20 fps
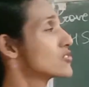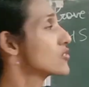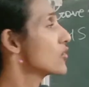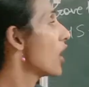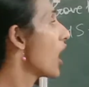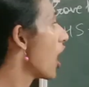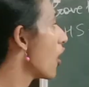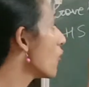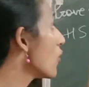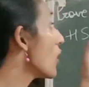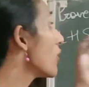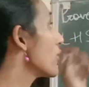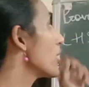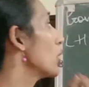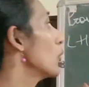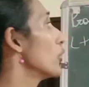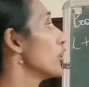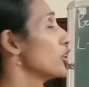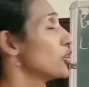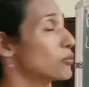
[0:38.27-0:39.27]
So how are we
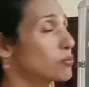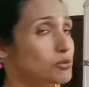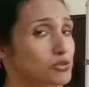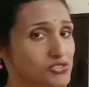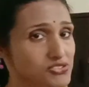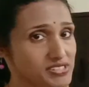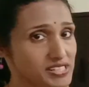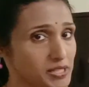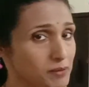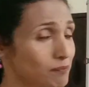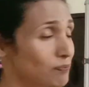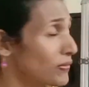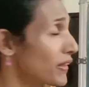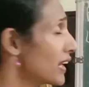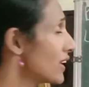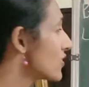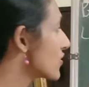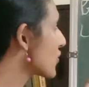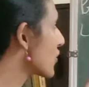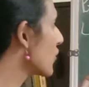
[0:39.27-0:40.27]
going to proceed?
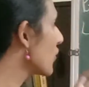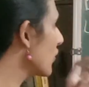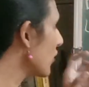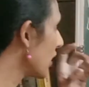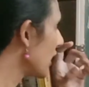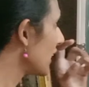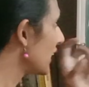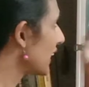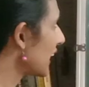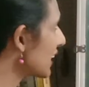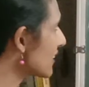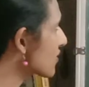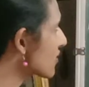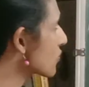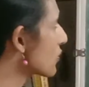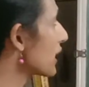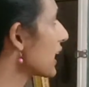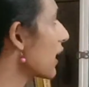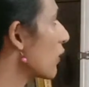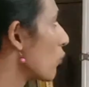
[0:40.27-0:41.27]
So
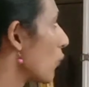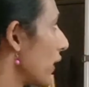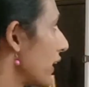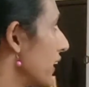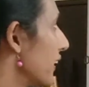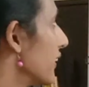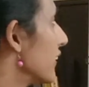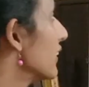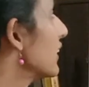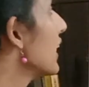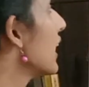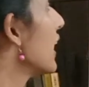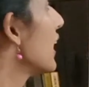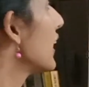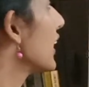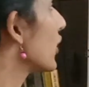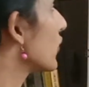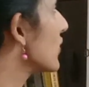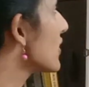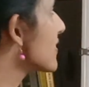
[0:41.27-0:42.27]
that's when I wondered.
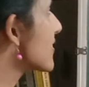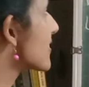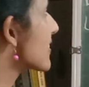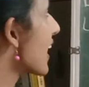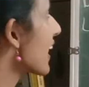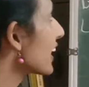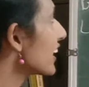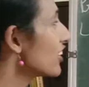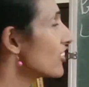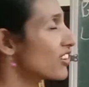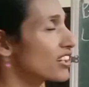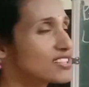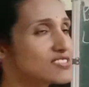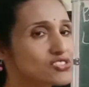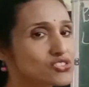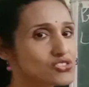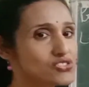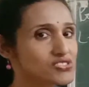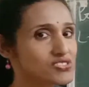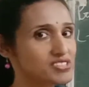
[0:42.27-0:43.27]
Now this sine
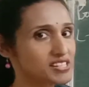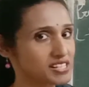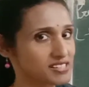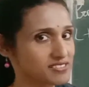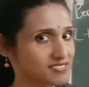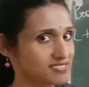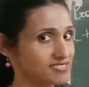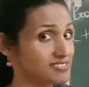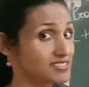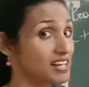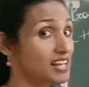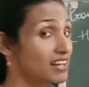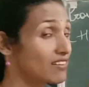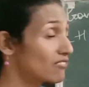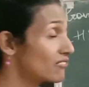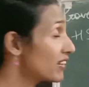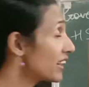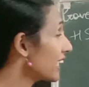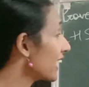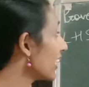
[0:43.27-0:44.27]
raised to six,
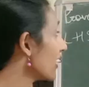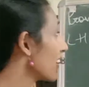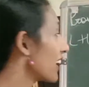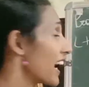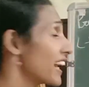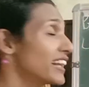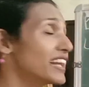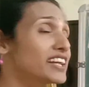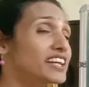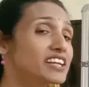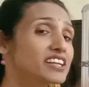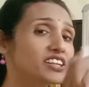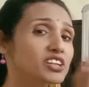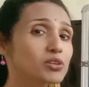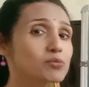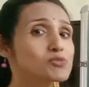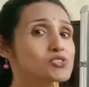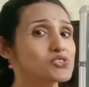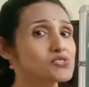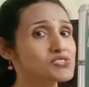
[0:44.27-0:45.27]
we can write it in
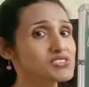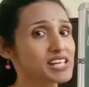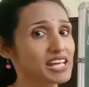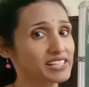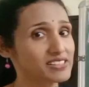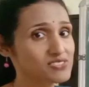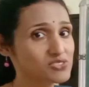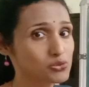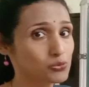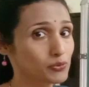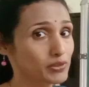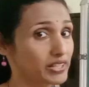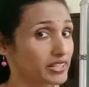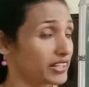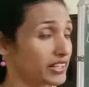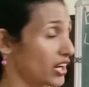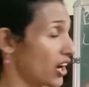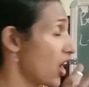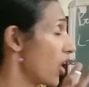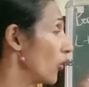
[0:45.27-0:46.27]
terms of sine square.
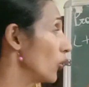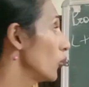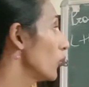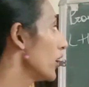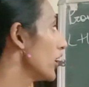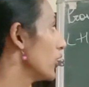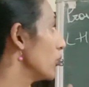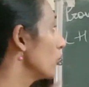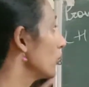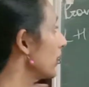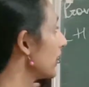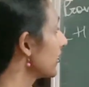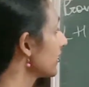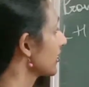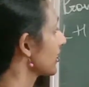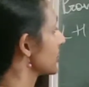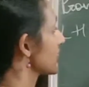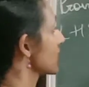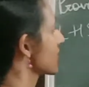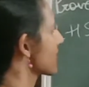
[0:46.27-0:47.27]
Now how do I do that?